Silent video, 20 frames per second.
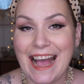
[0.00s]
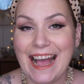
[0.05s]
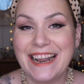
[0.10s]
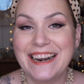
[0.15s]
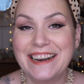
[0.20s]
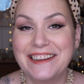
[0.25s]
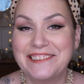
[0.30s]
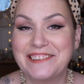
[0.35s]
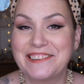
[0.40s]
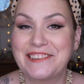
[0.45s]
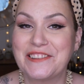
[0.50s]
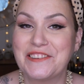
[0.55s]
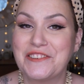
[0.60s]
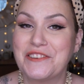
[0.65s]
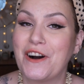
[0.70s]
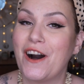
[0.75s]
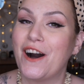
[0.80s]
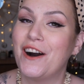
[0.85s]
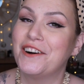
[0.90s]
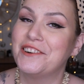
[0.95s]
And I just
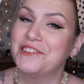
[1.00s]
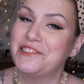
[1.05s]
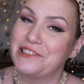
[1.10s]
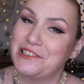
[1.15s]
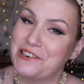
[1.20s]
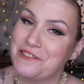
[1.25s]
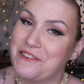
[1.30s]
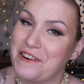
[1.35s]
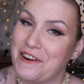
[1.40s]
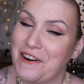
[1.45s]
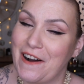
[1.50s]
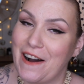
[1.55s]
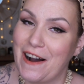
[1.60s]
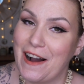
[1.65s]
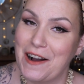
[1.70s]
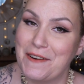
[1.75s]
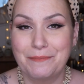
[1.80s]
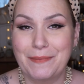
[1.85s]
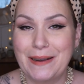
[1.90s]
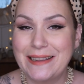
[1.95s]
thought, oh, do you know what?